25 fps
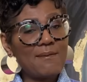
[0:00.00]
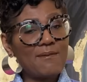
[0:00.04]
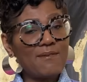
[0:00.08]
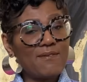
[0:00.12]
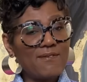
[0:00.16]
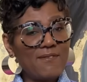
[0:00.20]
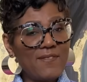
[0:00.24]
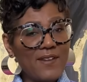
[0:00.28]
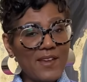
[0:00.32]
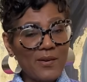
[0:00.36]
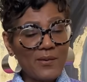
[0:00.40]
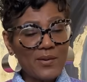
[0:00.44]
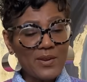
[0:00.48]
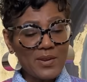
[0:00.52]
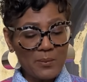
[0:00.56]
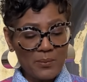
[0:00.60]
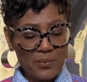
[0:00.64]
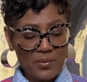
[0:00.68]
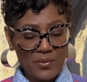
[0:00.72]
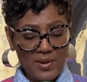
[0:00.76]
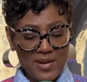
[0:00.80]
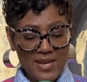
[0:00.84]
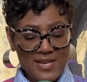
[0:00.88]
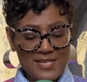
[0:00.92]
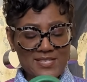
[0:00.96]
I'm very
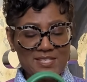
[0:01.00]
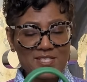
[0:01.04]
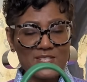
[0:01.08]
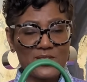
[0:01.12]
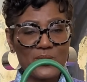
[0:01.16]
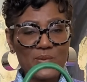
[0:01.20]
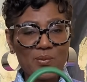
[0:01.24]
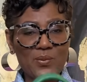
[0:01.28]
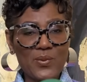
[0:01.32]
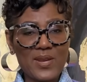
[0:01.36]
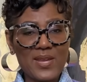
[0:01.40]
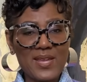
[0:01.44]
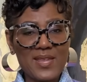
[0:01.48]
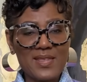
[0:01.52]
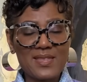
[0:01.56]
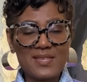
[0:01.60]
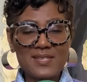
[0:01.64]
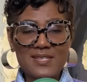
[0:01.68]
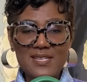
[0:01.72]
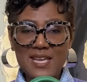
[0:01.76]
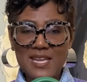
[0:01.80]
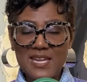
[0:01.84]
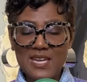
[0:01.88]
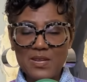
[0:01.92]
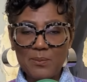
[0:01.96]
impressed with
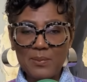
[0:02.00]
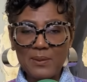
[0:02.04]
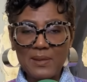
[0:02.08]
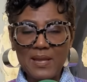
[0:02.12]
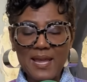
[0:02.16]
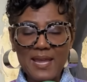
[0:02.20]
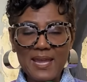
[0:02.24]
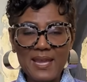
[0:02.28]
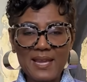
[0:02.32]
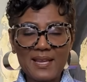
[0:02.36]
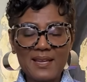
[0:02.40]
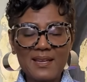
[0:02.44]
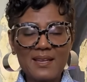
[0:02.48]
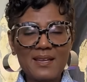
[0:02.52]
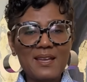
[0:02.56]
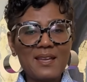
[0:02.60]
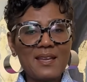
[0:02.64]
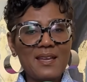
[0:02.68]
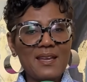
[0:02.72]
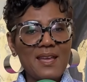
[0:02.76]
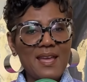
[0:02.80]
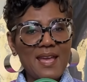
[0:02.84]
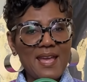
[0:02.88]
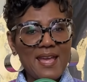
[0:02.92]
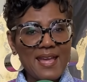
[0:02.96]
Teddy Blake,
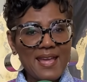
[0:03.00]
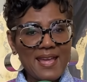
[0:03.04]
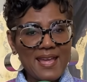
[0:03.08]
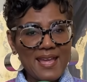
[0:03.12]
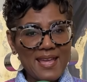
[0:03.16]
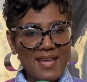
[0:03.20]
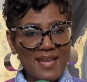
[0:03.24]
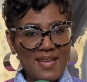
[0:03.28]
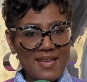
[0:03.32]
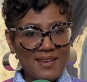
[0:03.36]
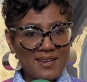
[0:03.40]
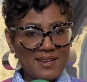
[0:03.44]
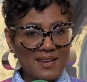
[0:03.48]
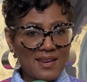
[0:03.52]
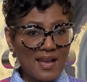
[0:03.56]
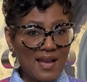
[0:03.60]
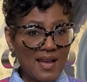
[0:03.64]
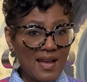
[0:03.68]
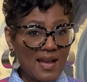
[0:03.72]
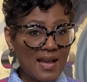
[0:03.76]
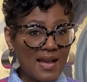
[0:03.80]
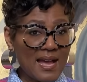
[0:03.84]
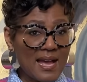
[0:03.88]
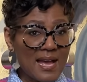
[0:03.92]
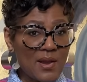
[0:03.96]
and
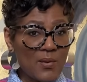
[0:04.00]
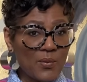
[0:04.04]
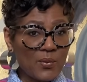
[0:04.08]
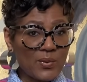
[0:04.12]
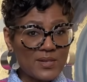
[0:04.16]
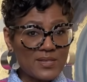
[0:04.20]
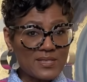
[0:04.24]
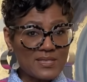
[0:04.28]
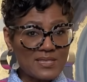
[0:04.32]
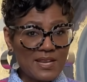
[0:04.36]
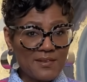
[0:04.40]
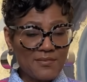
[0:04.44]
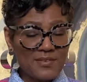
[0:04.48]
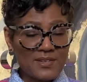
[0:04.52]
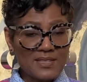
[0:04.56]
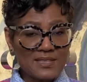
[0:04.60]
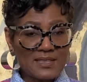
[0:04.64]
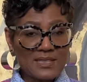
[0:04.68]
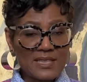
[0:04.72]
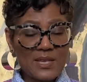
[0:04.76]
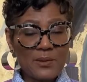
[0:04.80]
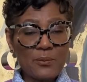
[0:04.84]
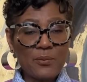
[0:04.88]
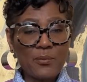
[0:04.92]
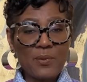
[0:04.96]
I would
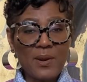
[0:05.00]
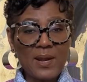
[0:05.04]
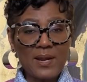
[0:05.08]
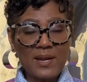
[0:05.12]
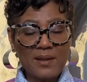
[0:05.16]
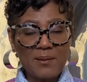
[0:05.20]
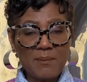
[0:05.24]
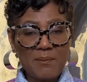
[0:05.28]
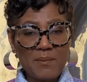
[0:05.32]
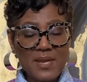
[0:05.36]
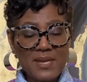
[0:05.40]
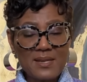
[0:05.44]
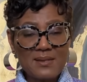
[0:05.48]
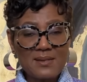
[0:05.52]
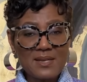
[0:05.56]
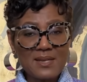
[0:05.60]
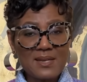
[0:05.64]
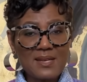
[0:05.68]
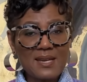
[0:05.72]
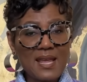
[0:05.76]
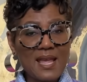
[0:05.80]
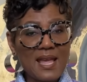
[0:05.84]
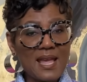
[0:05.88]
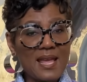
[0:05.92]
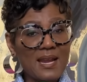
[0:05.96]
definitely recommend
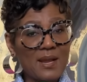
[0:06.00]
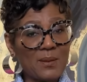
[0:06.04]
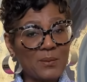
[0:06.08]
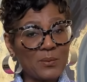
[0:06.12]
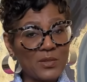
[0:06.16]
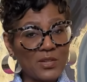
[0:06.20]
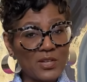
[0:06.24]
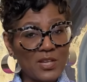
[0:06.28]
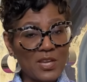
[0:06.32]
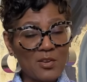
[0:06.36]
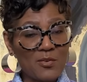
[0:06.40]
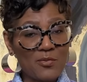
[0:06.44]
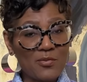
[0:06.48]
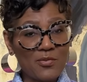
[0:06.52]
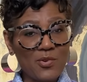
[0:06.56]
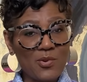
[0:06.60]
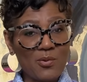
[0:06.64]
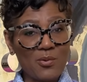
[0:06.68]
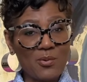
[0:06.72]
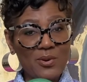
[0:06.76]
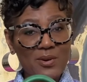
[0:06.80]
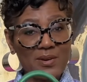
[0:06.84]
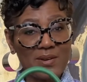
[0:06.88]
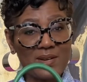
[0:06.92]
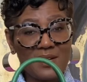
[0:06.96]
it. And I'm looking
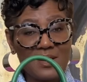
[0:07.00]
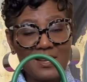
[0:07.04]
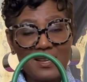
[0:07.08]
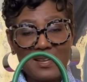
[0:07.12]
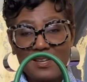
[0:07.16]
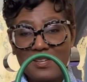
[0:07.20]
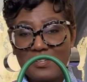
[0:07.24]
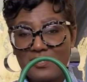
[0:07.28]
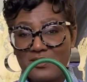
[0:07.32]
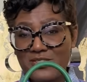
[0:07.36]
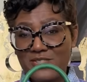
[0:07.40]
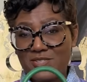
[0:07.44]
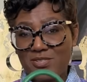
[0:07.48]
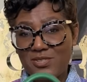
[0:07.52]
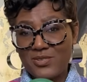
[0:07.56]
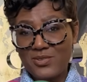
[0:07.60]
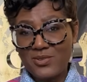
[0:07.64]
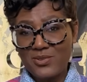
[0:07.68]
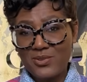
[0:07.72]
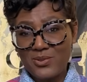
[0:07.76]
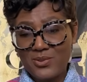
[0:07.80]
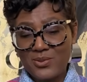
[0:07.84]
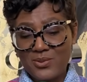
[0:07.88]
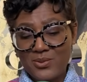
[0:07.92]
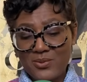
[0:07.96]
forward
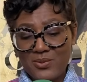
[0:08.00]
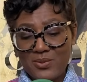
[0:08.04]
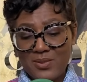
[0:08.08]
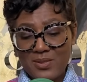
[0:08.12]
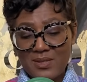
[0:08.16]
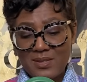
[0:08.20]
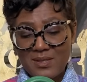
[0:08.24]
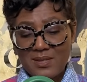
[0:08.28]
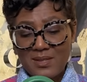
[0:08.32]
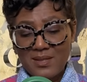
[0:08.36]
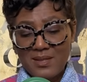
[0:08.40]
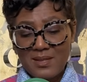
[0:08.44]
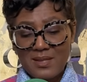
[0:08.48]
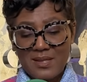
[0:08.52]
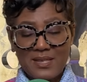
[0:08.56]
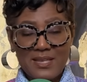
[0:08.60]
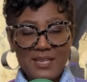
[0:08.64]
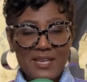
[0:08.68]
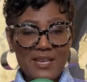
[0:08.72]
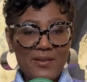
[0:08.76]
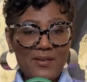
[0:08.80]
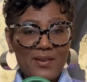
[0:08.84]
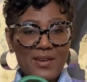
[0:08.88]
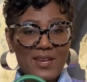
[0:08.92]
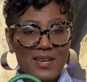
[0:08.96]
to
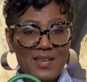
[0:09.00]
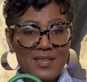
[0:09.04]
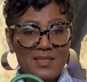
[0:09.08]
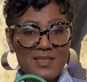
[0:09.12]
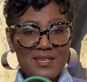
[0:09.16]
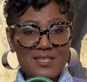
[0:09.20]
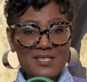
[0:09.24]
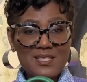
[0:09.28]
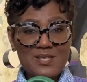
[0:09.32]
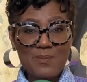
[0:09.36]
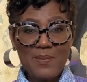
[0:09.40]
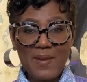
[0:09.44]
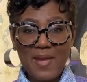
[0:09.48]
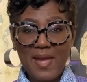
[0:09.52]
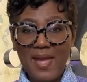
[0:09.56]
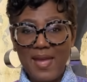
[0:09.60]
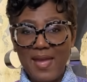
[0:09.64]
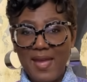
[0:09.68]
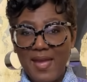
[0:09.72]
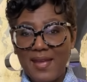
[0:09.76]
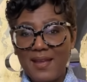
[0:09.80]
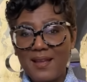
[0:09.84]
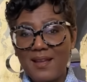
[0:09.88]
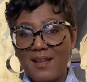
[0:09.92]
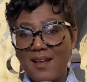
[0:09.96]
carrying this
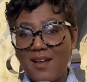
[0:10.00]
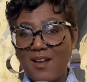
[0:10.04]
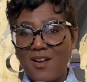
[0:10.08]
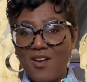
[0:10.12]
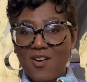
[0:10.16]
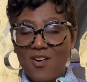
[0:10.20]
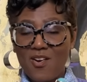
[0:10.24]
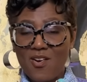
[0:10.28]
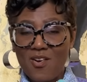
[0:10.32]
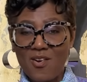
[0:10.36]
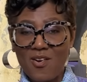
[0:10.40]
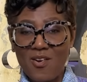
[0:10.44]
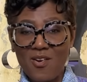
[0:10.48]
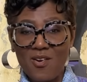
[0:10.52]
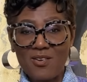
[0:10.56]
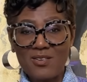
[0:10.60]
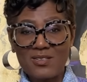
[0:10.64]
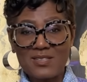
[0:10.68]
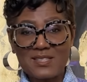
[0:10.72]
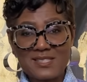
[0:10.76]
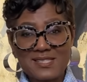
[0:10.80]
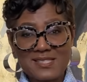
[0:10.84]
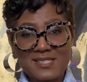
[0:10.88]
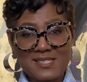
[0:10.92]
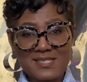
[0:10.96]
bag all